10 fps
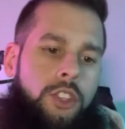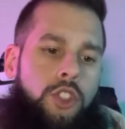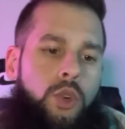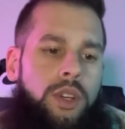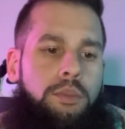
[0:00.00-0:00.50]

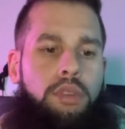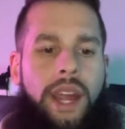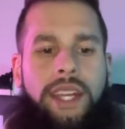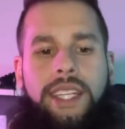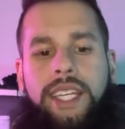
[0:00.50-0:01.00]
Jordan
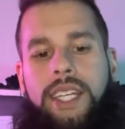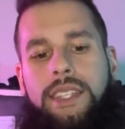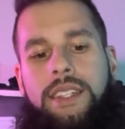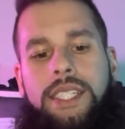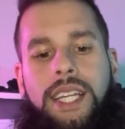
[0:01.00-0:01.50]
branding
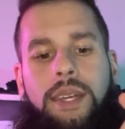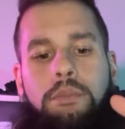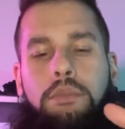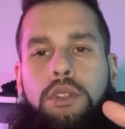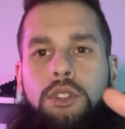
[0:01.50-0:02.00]
in the same
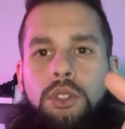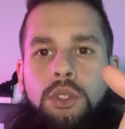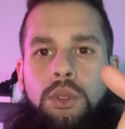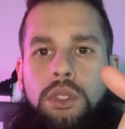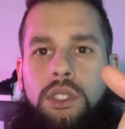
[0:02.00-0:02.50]

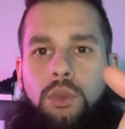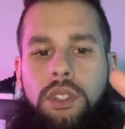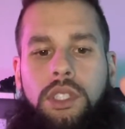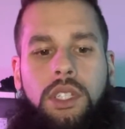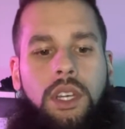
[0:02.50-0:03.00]
blue is
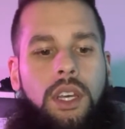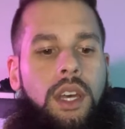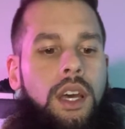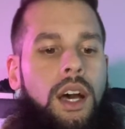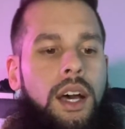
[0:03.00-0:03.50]
what's
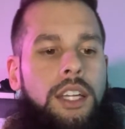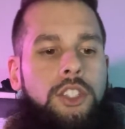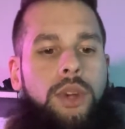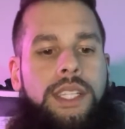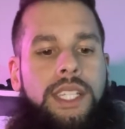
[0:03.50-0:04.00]

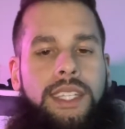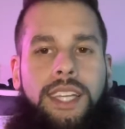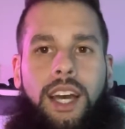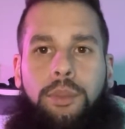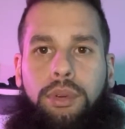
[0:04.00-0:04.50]
dressing
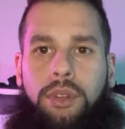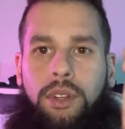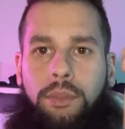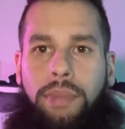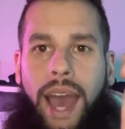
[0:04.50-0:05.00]
the
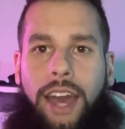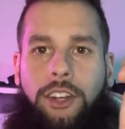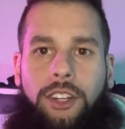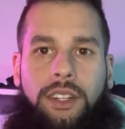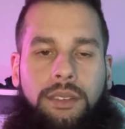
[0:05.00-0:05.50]
upper
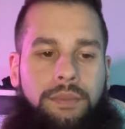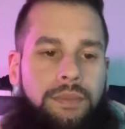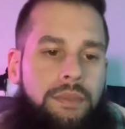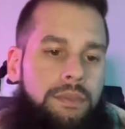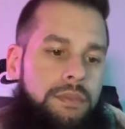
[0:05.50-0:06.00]
pattern.
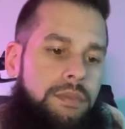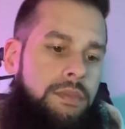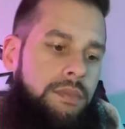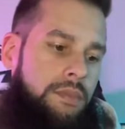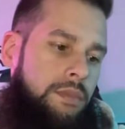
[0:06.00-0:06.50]

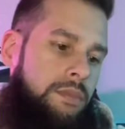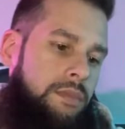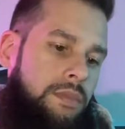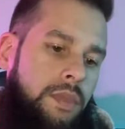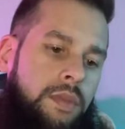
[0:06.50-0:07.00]

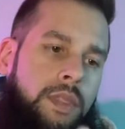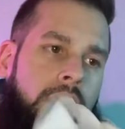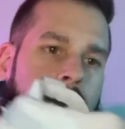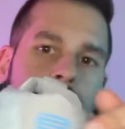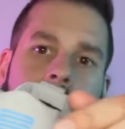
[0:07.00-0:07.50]

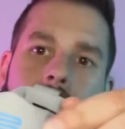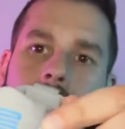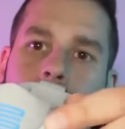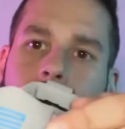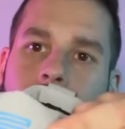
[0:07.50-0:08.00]
And same
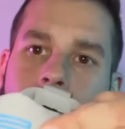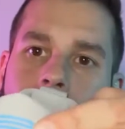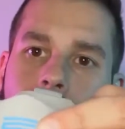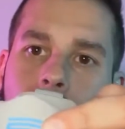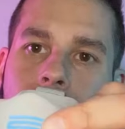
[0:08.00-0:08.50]
thing with the
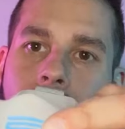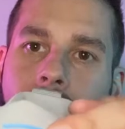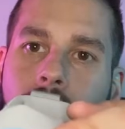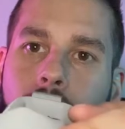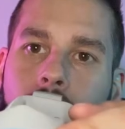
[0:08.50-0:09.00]
heel
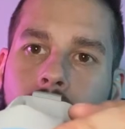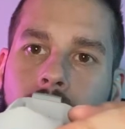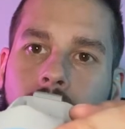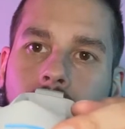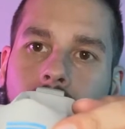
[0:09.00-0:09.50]
tab
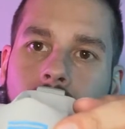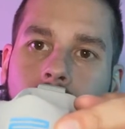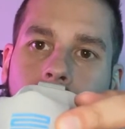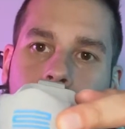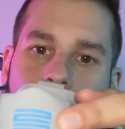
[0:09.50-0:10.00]

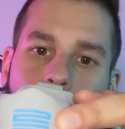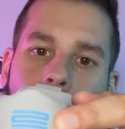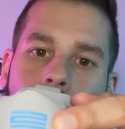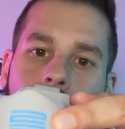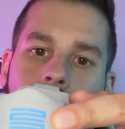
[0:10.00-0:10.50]
as
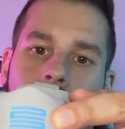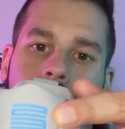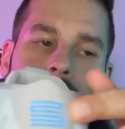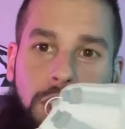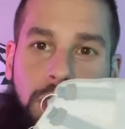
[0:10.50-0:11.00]
well.
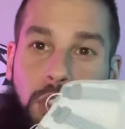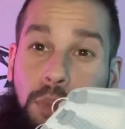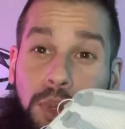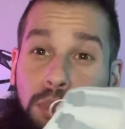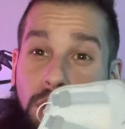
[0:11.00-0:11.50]

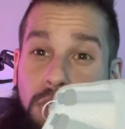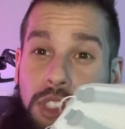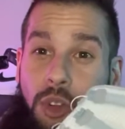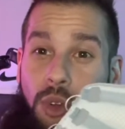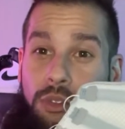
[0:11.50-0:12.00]
Super blue
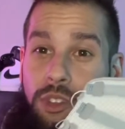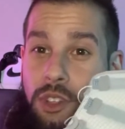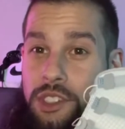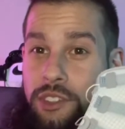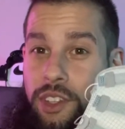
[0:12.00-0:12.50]
sole for
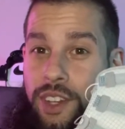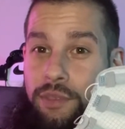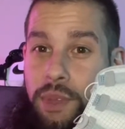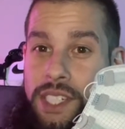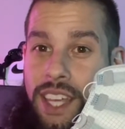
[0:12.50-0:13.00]
those of you that have
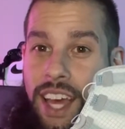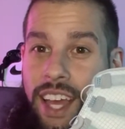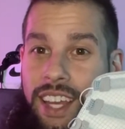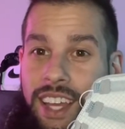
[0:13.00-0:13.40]
missed that.